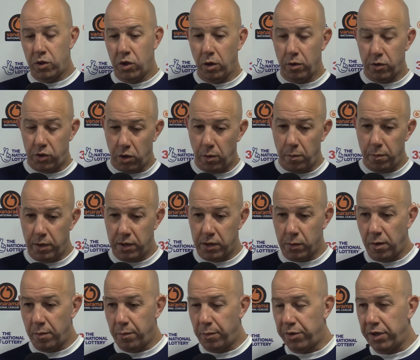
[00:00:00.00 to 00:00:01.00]
Well, Tom missed
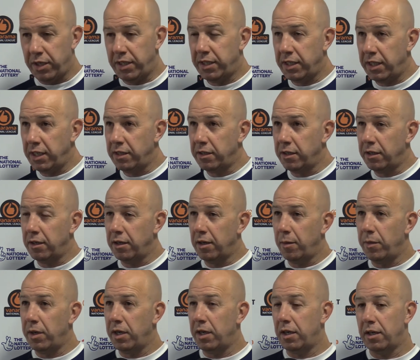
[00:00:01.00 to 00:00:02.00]
one pre-season.
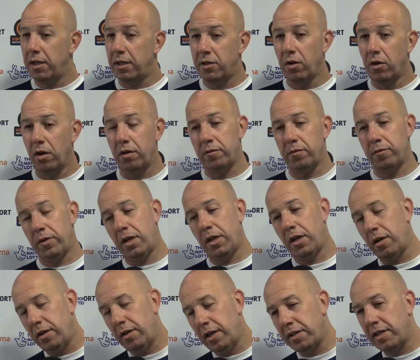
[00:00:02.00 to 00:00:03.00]
It's not
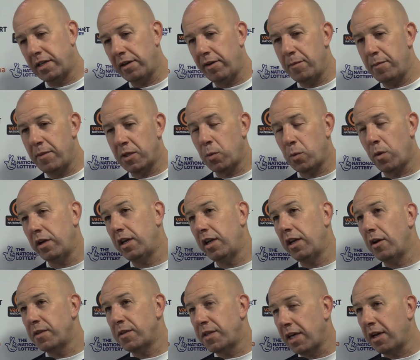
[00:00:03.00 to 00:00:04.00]
necessarily miss one and you
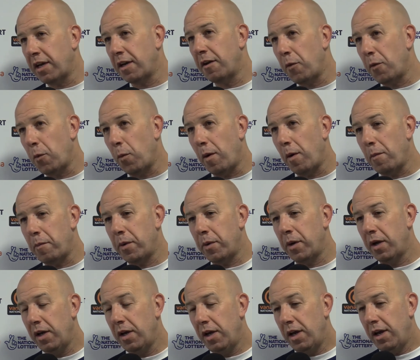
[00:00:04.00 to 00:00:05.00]
don't take another one,
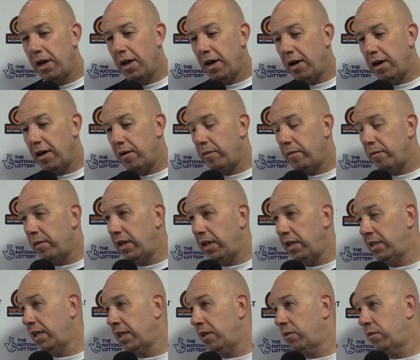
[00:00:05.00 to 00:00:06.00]
but
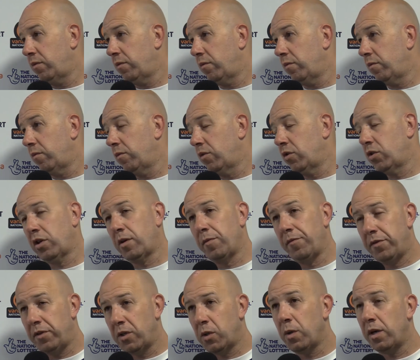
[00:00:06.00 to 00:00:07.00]
Etel took him
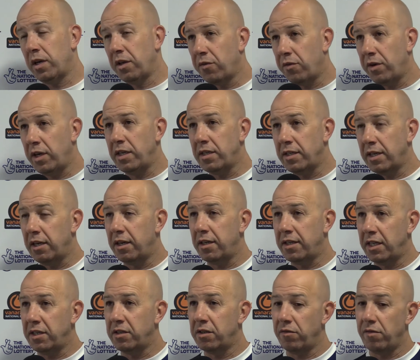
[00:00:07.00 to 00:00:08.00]
for the 23s and had a
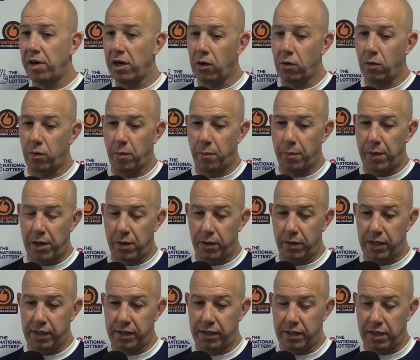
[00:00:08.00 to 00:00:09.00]
decent record on
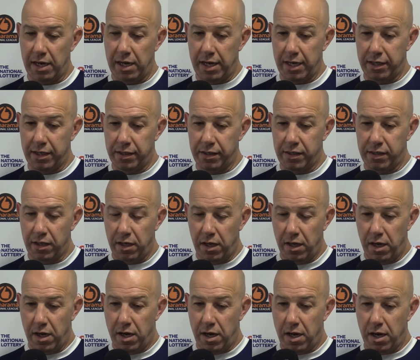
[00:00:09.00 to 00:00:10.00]
penalties. And
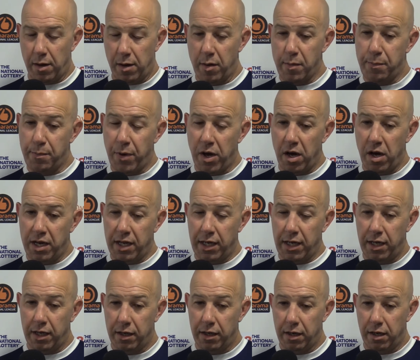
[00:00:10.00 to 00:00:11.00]

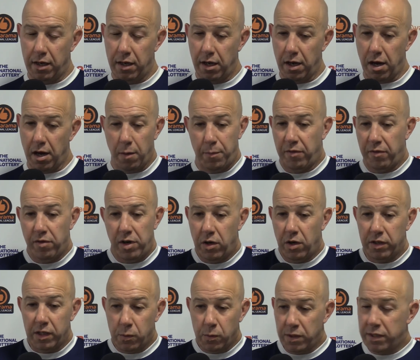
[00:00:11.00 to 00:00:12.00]
Birdie, I'll be really
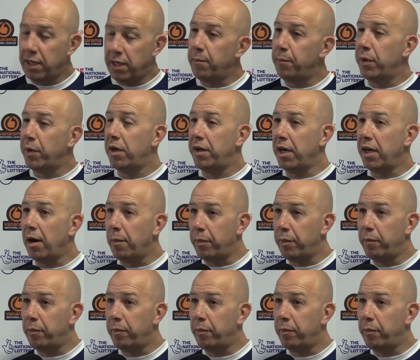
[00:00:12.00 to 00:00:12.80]
honest, we sent Birdie up.